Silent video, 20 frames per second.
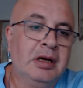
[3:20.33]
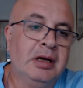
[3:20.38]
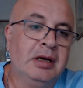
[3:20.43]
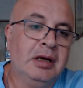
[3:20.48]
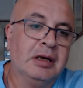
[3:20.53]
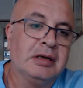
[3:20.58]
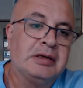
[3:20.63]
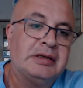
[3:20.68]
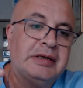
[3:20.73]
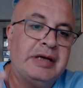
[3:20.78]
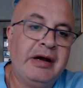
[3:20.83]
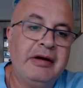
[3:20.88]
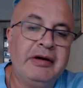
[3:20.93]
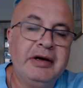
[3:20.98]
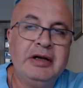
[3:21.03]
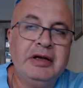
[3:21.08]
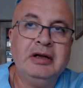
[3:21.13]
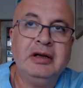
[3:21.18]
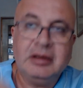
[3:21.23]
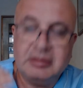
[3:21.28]

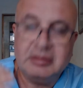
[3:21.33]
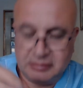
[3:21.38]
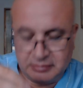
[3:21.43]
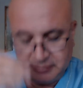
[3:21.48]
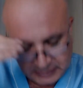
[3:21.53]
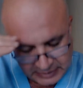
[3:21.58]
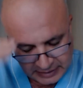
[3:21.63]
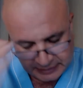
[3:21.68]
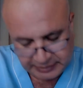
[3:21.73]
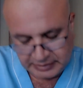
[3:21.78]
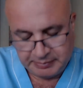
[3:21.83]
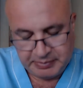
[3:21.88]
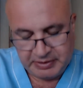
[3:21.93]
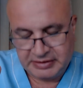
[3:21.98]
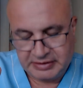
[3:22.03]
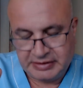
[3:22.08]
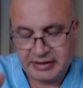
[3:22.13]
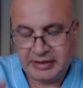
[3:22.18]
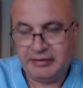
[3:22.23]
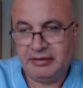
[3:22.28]
Sterile, let it be
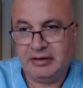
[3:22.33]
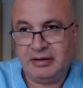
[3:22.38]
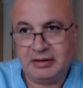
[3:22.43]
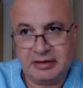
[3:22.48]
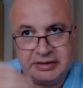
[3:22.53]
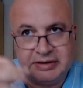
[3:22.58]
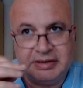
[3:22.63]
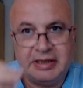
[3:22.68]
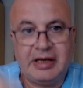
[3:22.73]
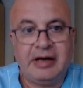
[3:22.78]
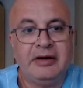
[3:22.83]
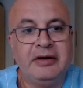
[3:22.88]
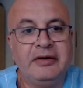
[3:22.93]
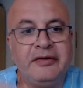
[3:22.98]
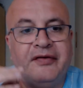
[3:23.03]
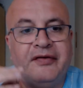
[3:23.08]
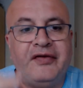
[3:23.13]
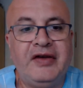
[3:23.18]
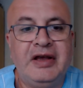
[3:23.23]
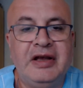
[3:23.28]
sterile, sterile
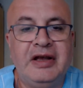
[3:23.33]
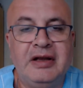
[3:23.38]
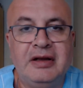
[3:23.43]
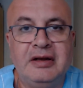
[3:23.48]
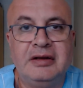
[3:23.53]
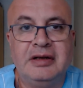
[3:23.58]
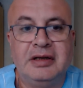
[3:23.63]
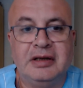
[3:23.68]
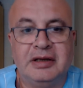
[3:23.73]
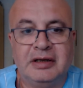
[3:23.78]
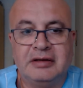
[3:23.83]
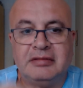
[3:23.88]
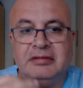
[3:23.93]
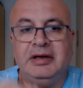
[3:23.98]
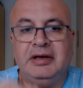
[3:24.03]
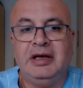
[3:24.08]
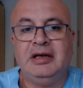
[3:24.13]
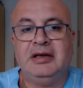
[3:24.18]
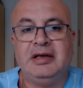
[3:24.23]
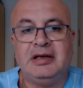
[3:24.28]
field,
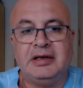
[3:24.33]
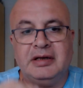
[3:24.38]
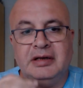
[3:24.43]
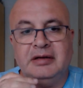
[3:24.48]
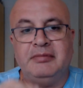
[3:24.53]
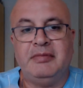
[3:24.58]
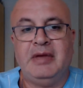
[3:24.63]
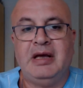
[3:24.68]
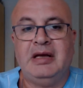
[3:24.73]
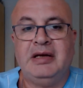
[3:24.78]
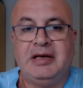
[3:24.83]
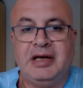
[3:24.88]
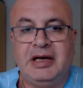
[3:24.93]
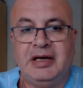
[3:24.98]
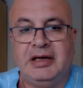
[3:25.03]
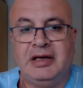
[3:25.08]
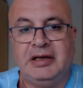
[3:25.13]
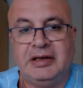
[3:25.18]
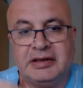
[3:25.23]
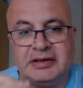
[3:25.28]
creating and
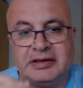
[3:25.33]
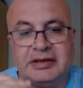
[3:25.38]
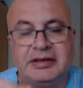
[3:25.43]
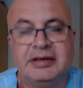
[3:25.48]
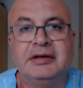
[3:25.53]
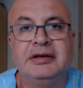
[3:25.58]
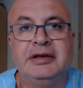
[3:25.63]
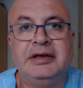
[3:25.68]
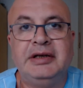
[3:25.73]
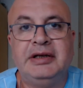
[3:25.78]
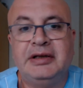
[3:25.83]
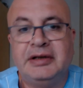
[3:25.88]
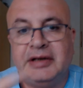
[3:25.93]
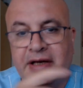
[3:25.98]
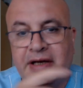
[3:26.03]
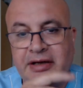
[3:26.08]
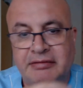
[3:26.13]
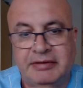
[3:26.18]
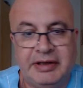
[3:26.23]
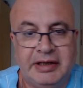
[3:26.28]
maintaining a sterile
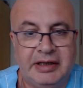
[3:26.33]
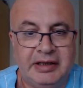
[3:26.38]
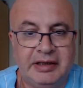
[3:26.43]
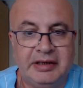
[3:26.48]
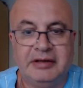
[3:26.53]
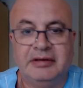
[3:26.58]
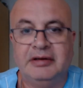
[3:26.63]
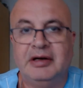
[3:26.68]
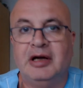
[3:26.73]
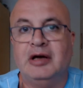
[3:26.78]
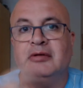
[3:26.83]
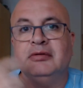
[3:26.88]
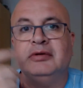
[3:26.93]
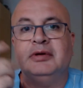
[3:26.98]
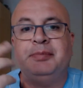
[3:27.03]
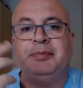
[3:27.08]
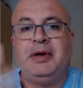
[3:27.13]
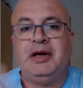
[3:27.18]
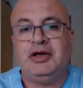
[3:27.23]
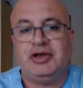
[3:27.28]
area around the
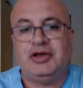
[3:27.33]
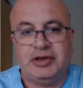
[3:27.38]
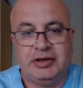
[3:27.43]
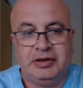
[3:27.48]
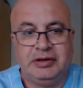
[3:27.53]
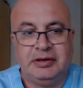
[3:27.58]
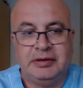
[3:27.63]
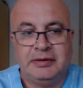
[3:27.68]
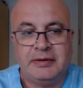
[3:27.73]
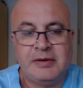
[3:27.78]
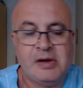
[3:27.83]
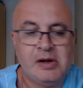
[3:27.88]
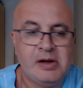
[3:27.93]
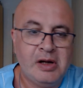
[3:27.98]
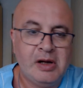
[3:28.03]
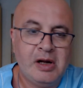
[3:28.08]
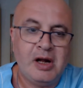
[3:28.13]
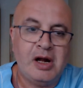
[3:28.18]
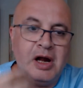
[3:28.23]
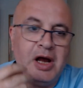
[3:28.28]
patient,
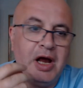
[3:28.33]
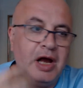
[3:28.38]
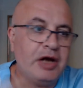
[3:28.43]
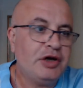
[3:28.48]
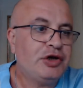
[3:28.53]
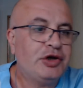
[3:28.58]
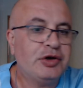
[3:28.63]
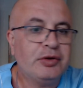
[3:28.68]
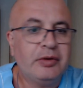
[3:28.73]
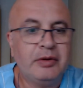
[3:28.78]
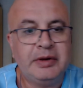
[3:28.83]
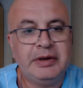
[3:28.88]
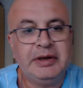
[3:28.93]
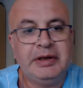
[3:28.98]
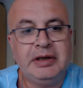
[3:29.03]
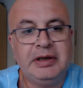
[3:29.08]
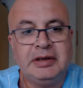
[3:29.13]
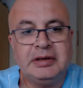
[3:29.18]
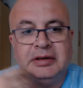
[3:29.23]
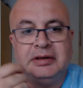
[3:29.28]

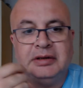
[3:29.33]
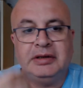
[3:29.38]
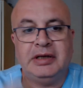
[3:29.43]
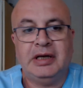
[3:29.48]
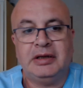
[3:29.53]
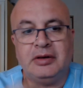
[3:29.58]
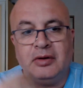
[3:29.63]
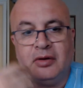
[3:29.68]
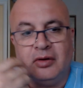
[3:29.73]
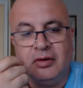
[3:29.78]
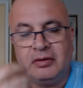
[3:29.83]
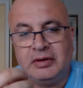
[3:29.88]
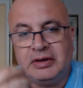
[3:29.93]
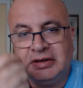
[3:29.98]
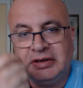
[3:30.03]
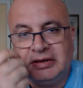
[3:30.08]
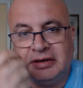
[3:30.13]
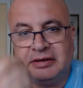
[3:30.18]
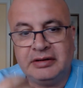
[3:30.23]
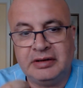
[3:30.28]
ensuring that only
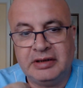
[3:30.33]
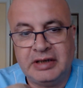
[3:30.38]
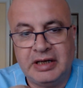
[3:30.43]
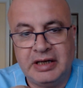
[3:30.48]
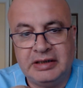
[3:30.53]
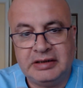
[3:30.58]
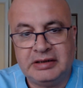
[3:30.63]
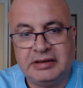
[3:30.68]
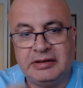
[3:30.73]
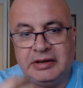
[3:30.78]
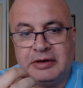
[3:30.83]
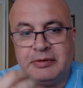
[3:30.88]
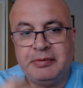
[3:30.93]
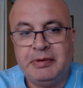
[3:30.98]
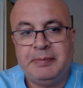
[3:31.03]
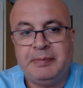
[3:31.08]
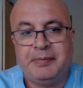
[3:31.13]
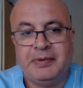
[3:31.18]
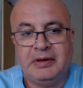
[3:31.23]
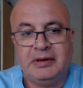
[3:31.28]
sterilized
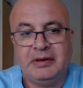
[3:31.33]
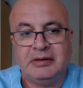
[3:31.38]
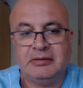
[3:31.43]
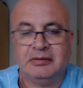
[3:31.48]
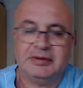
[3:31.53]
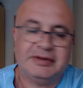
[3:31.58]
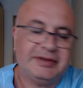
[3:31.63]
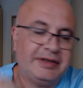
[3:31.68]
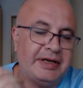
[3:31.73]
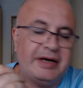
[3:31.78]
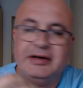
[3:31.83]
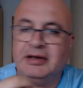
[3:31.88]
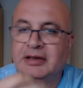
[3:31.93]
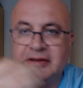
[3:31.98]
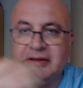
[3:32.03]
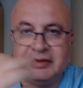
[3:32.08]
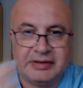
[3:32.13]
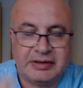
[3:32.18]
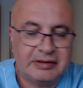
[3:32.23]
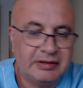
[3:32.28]
equipment or
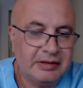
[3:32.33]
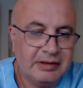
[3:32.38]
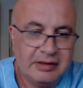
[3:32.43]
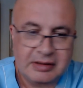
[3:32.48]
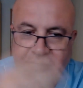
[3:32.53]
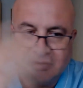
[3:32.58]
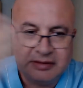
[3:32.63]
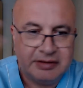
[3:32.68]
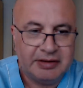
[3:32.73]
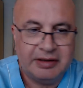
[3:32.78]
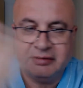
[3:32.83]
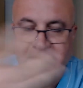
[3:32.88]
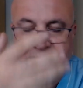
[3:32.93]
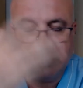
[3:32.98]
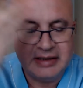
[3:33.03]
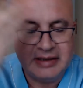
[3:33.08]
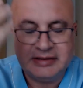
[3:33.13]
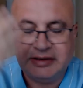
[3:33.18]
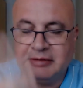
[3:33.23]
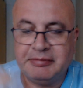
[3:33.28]
sterilized,
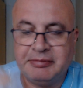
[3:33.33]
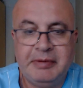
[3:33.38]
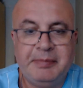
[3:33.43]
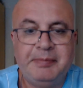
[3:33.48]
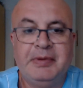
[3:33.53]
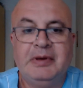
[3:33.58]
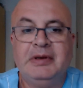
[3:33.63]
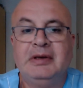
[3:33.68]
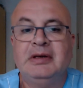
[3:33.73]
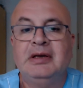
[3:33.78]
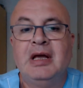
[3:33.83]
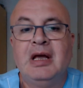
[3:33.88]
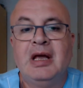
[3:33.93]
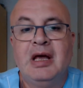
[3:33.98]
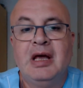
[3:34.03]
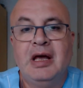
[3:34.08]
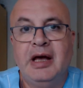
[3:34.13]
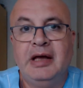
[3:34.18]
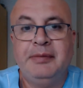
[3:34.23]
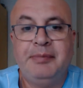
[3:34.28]
sterilized equipment
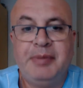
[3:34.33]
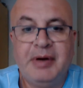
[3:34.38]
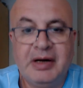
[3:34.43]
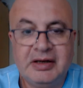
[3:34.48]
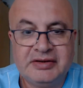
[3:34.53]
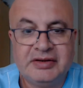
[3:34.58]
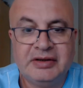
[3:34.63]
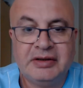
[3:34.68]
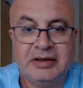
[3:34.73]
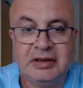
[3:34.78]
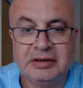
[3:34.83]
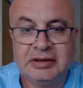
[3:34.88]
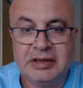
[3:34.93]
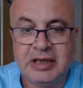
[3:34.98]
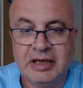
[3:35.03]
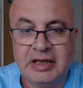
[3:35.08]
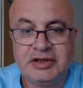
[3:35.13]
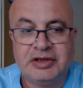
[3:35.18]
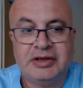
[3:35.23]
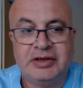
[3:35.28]
and personnel
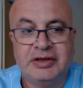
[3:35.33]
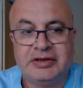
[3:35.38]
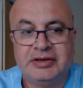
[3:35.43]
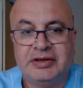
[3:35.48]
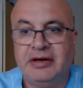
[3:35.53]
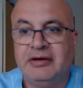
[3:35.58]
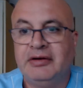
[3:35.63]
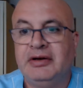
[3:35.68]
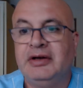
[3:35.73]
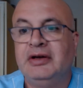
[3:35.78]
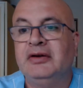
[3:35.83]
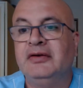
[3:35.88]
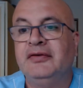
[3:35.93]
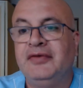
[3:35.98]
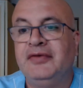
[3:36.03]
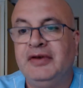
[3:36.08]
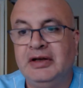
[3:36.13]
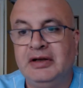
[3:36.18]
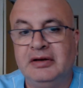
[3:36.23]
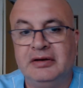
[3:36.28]
touch the sterile
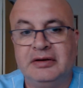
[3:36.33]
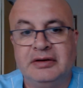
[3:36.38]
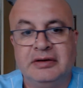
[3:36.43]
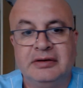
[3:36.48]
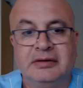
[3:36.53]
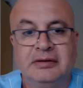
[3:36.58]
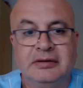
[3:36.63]
field.